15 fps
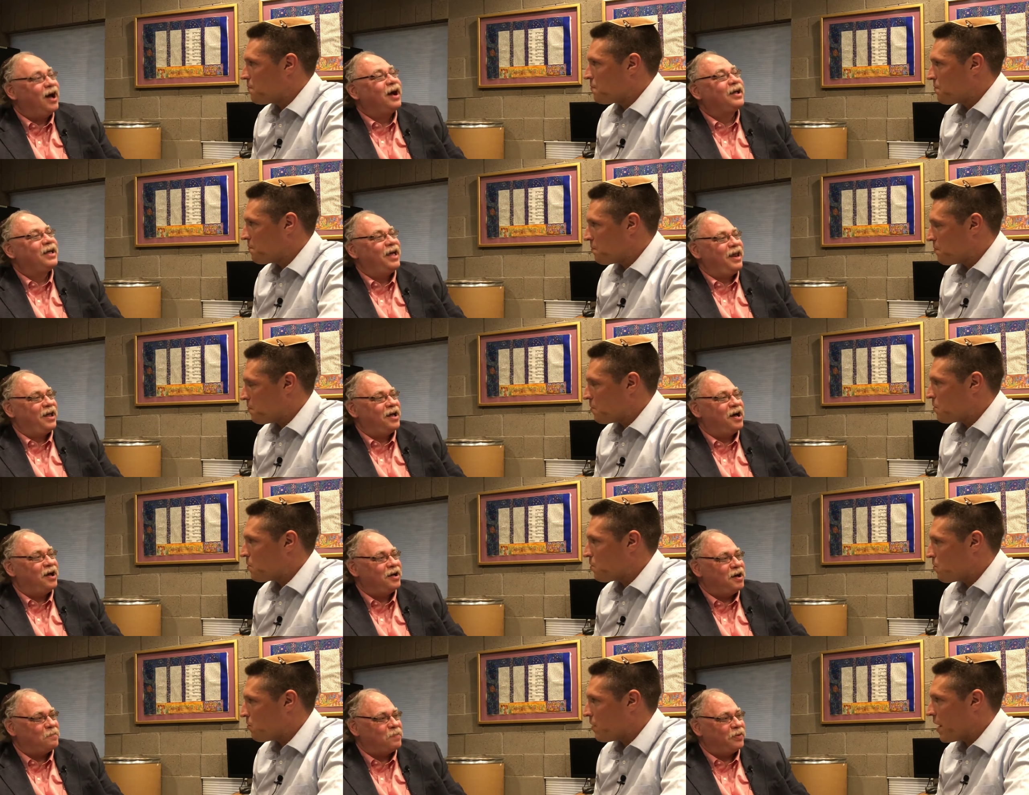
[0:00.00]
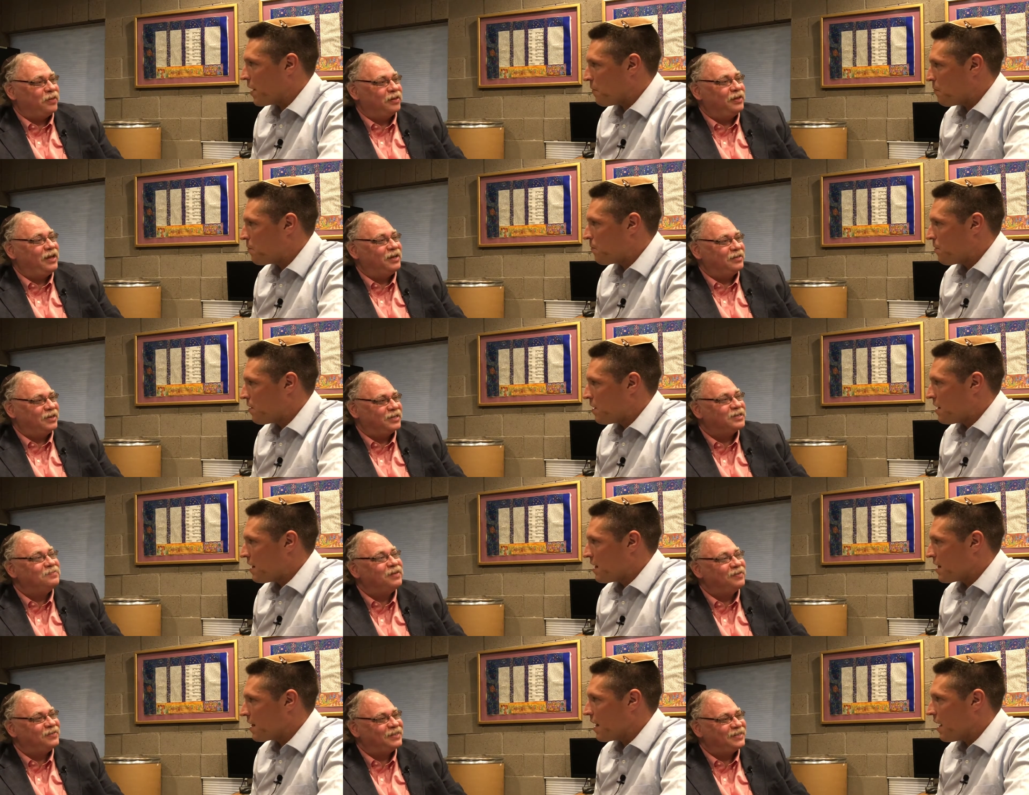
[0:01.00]
Speaker 1: not getting hung up on the
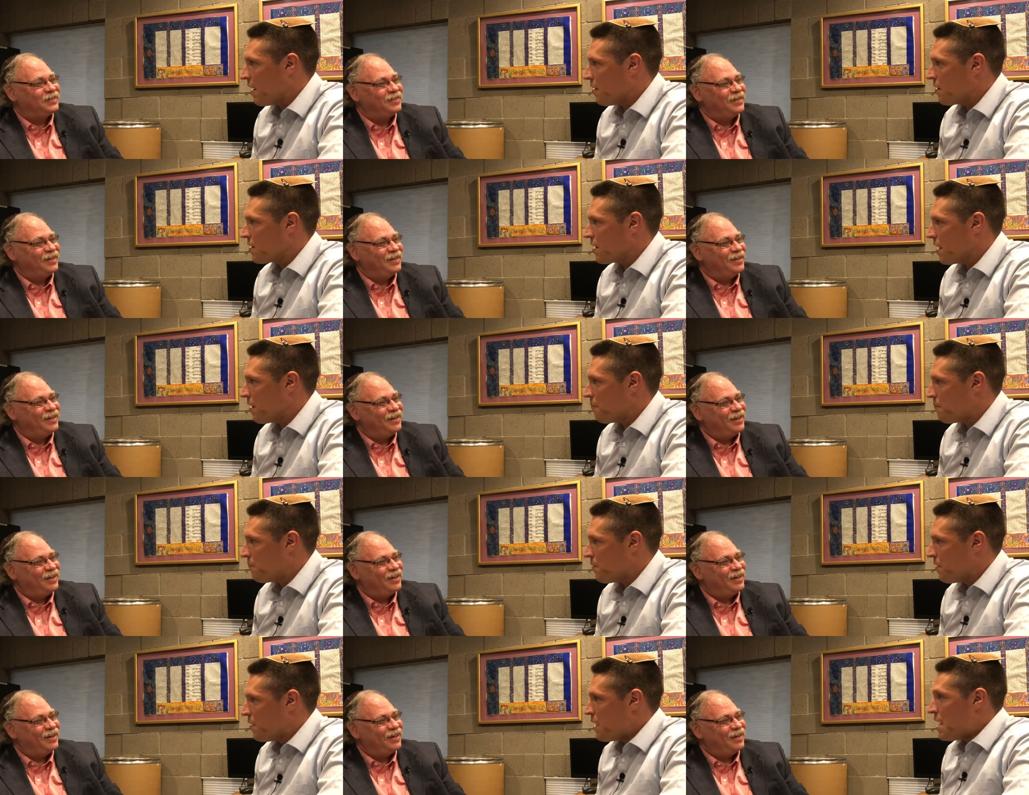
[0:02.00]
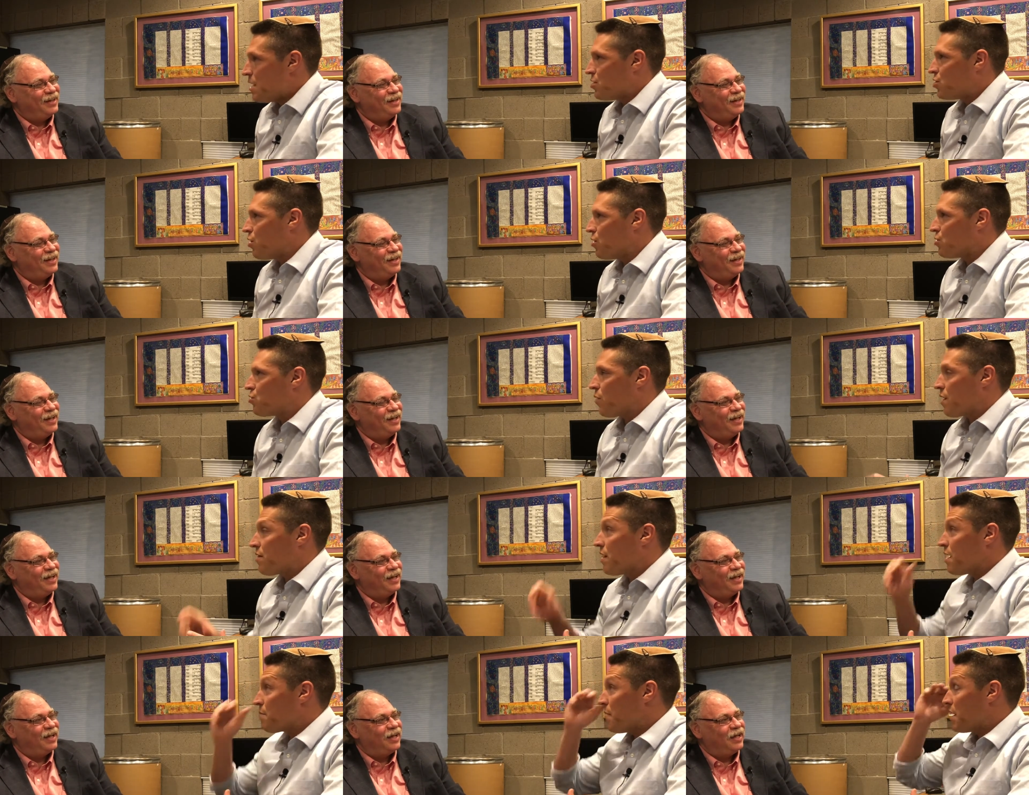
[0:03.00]
legalism of it. Yeah. yeah.
Speaker 2: So, so I
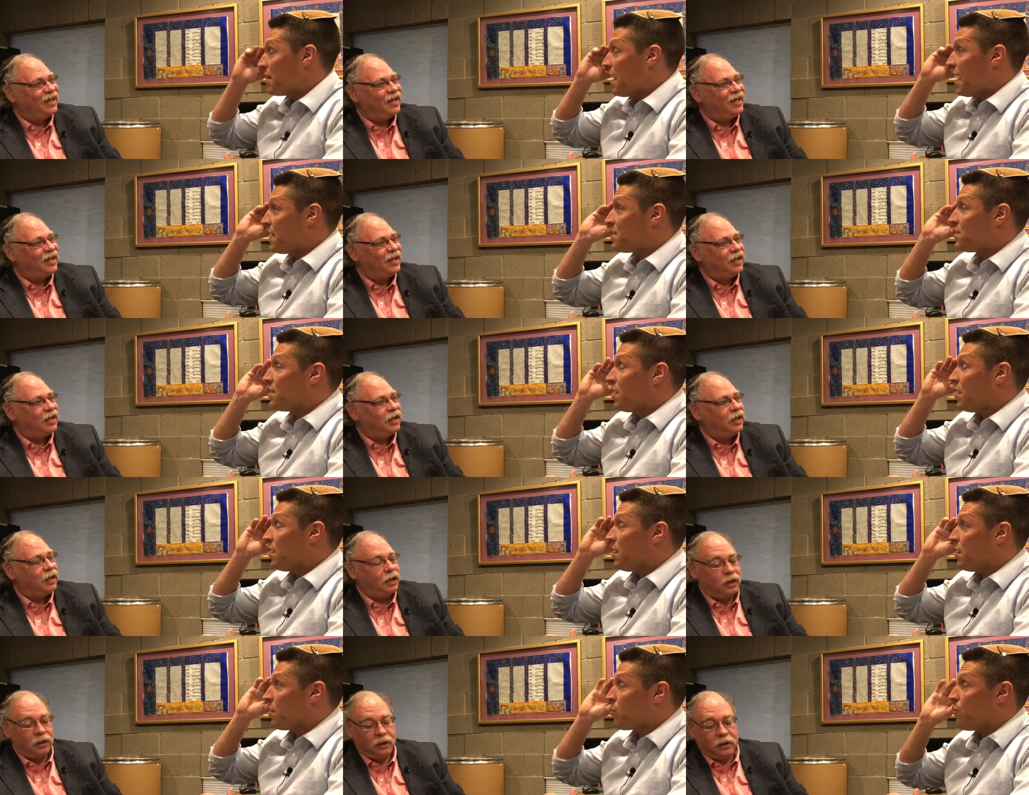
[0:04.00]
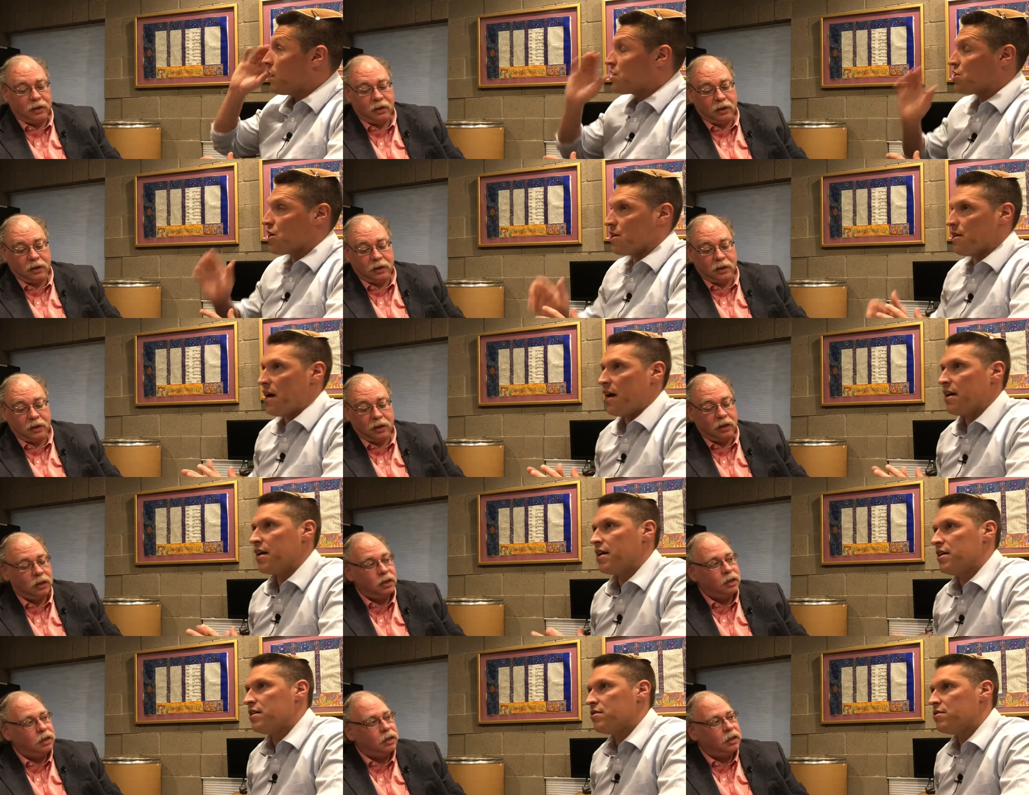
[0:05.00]
think my last uh, question then
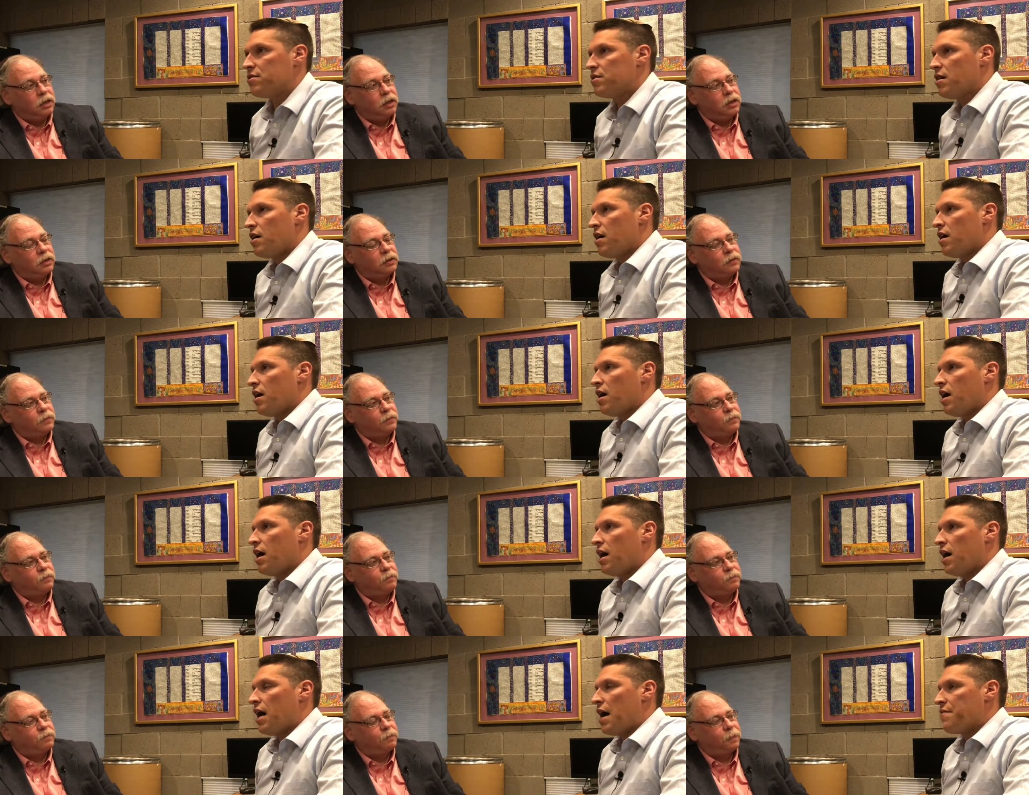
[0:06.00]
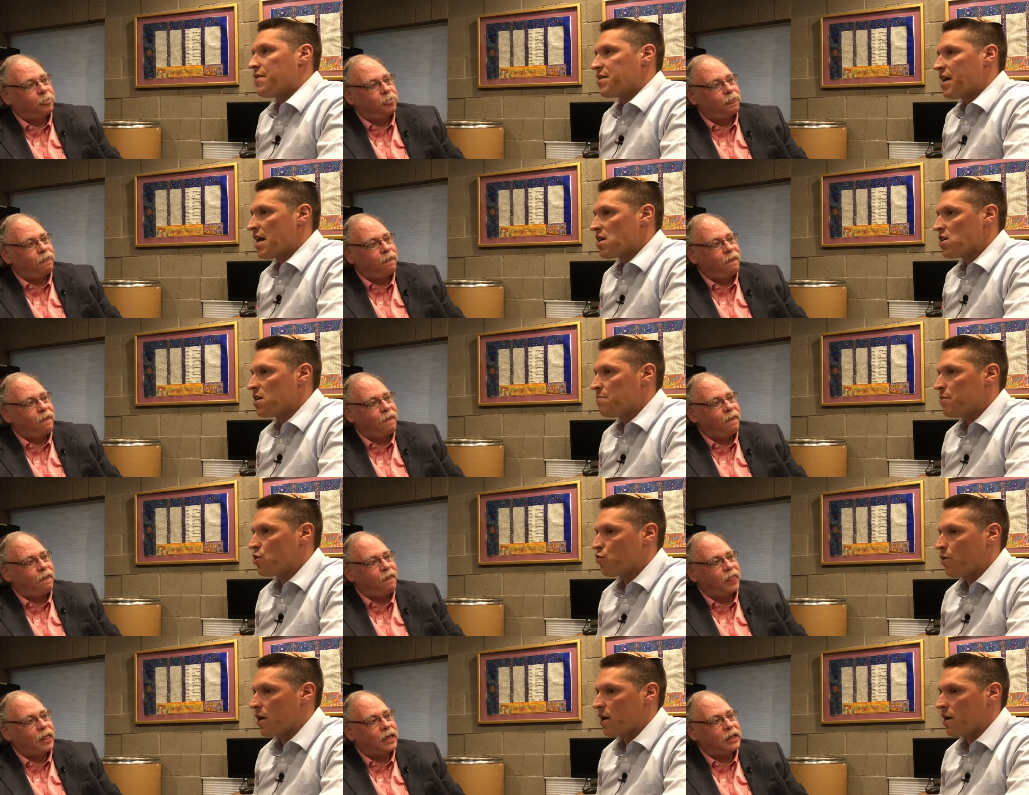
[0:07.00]
is uh, on the tension
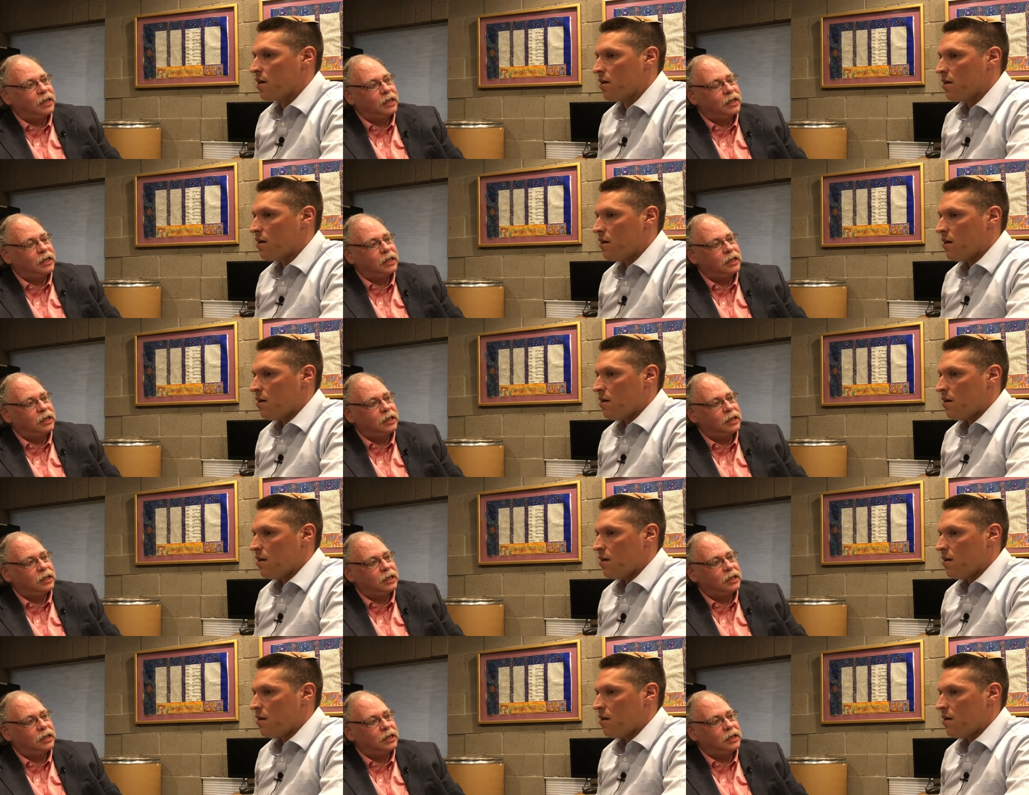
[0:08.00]
between